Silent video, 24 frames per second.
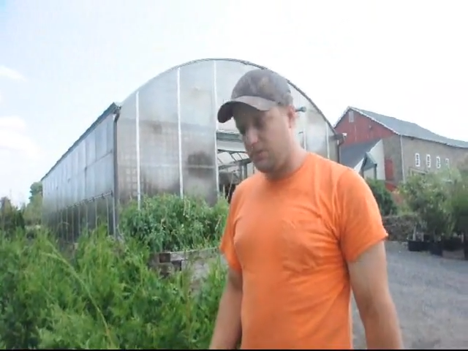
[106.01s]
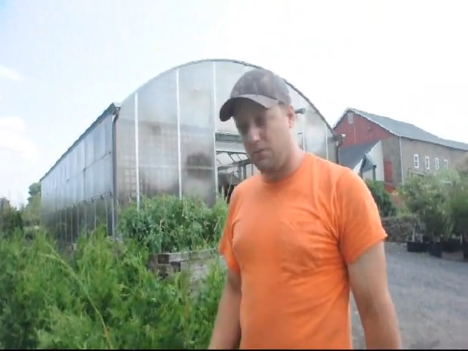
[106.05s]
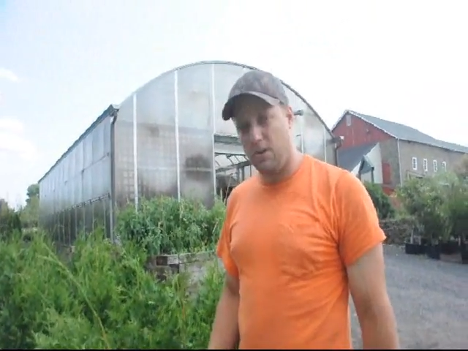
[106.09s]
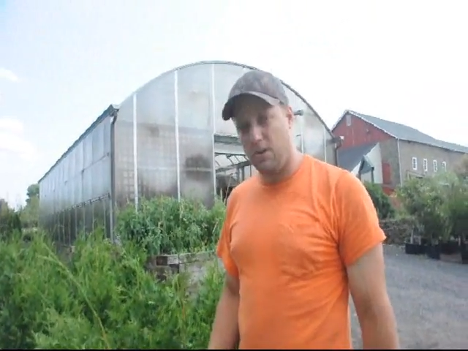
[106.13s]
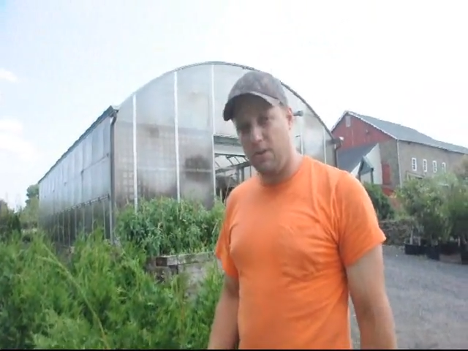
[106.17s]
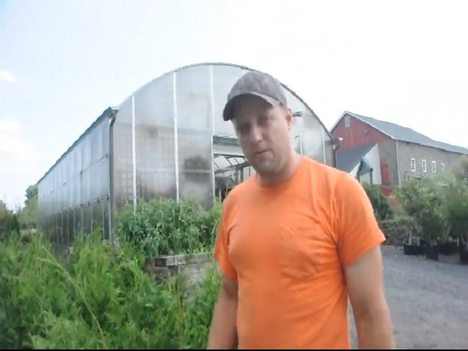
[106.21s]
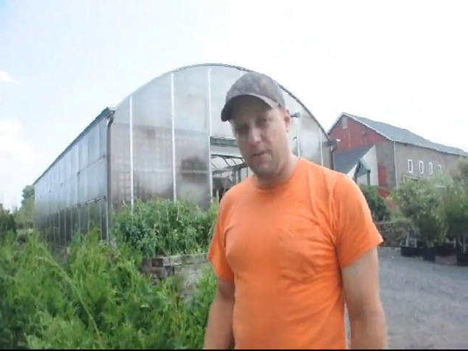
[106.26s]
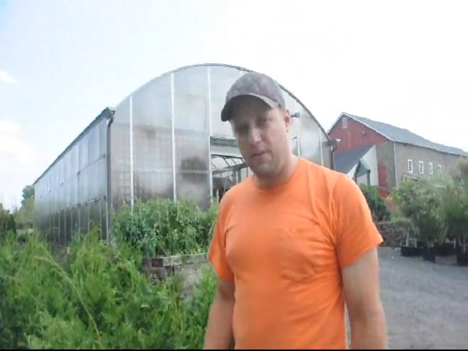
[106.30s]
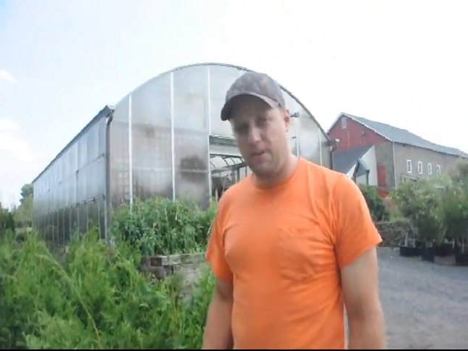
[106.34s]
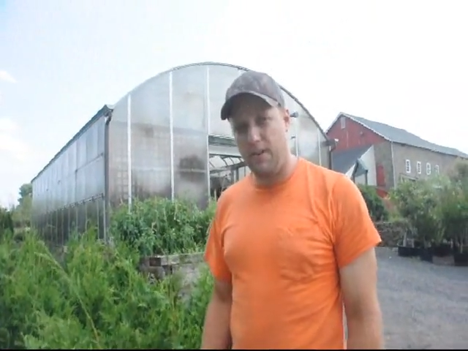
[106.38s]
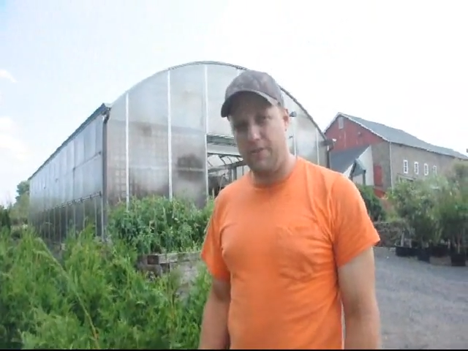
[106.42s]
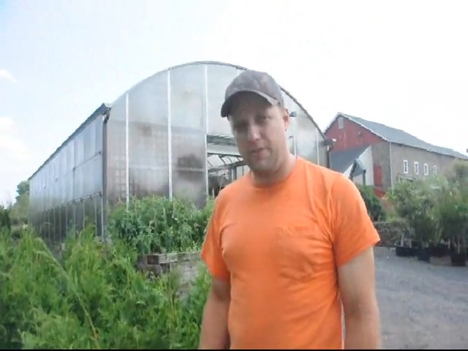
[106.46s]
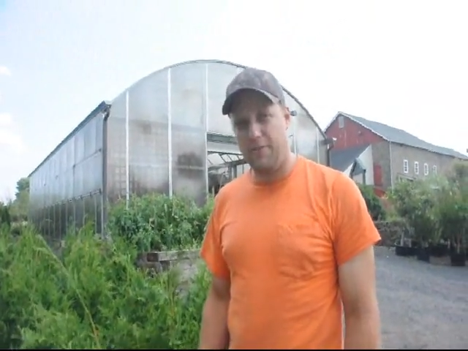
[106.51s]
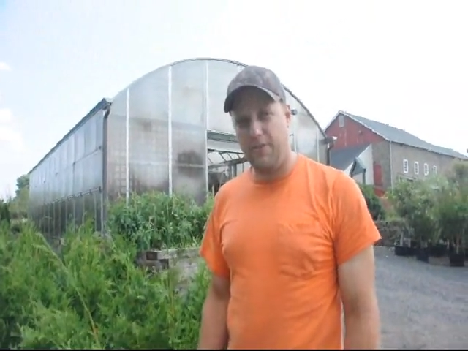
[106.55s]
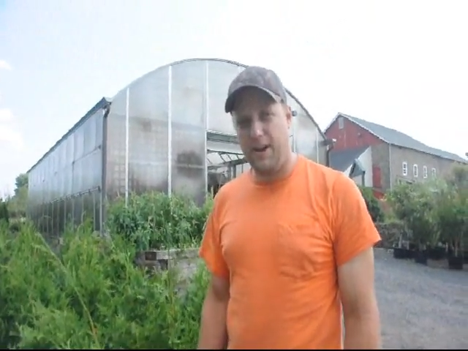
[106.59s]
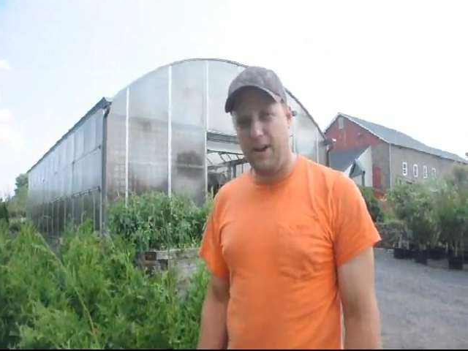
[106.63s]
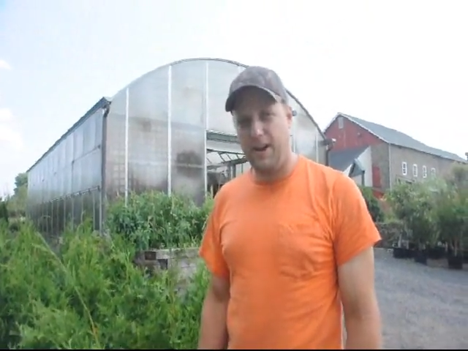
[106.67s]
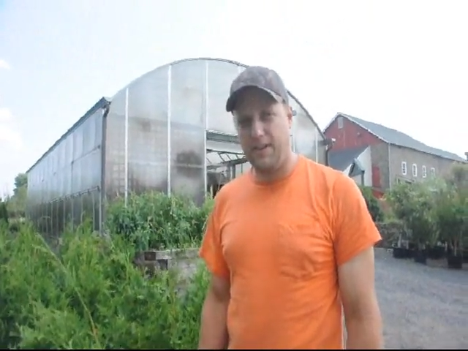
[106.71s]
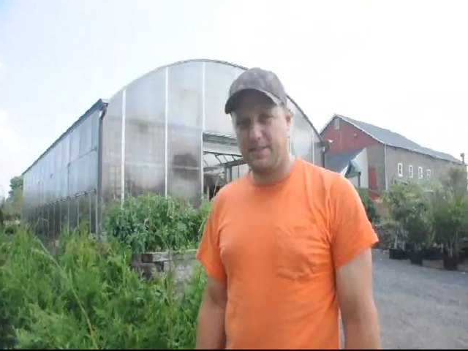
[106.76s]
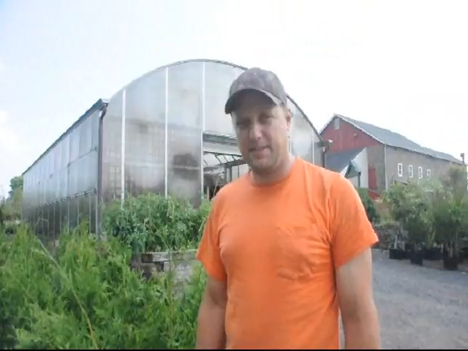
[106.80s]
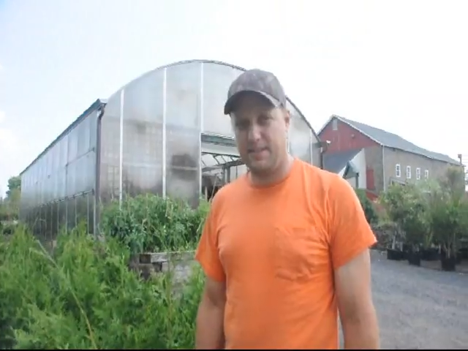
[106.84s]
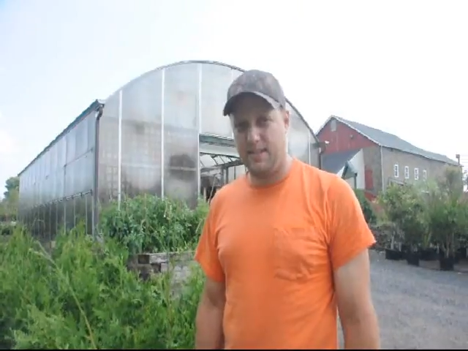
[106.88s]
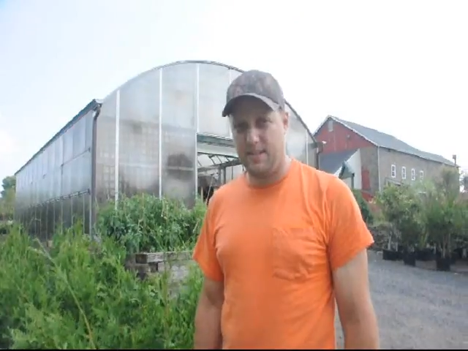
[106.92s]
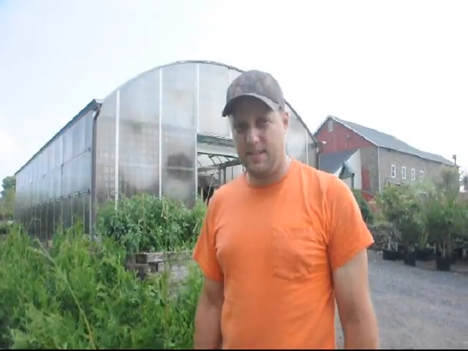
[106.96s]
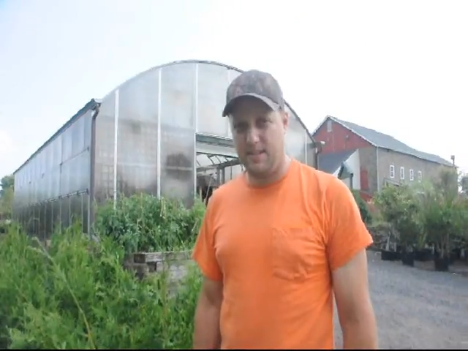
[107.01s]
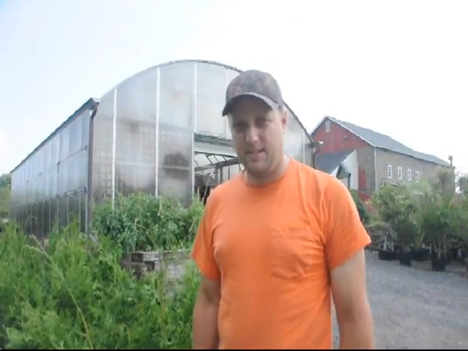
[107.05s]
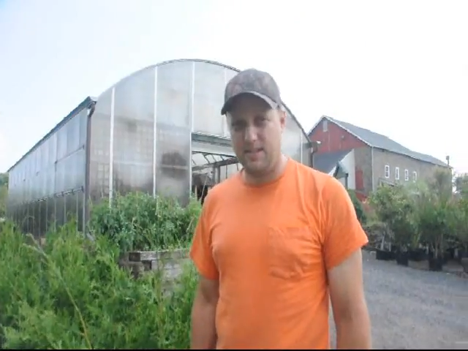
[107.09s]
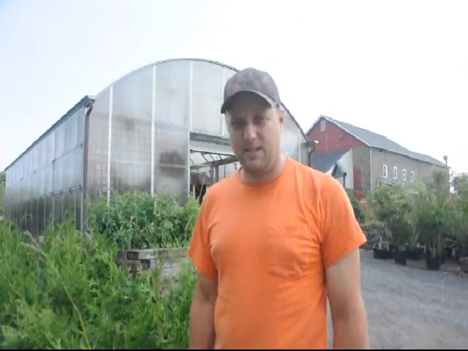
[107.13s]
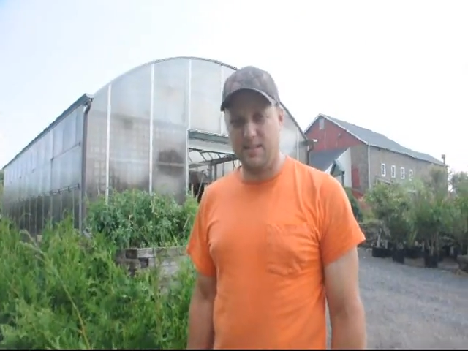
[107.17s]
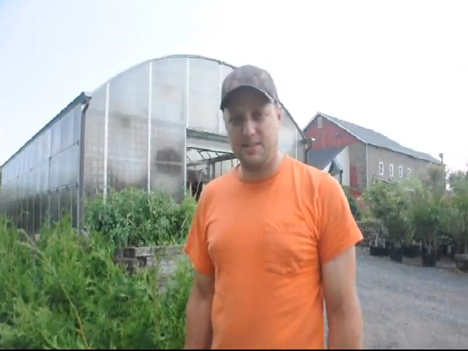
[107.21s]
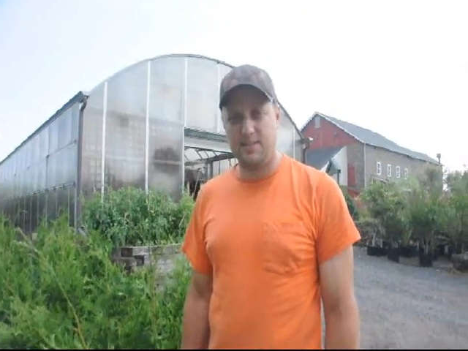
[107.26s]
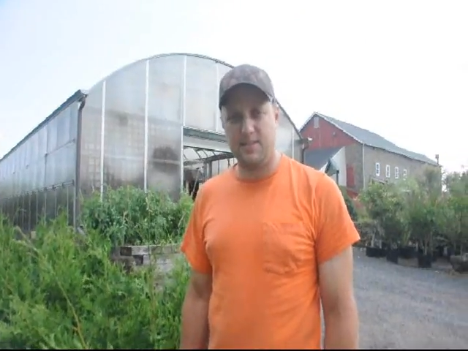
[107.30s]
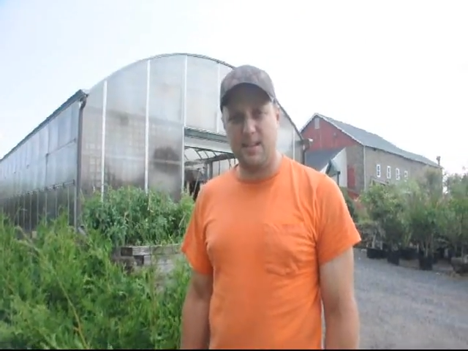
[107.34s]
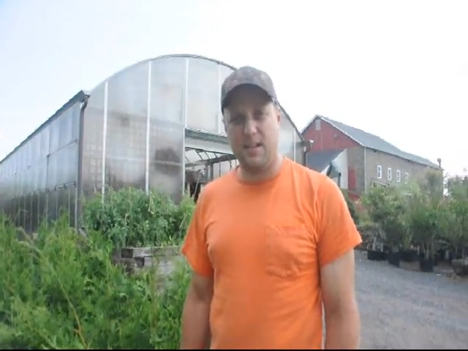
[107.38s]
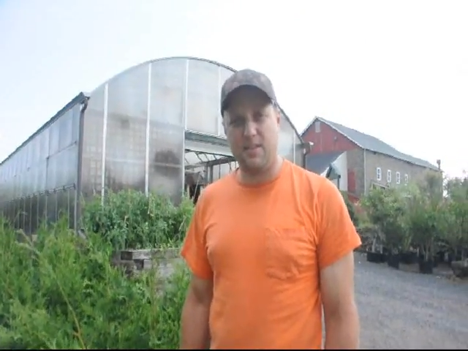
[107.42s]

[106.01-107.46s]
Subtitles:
grow very fast and it does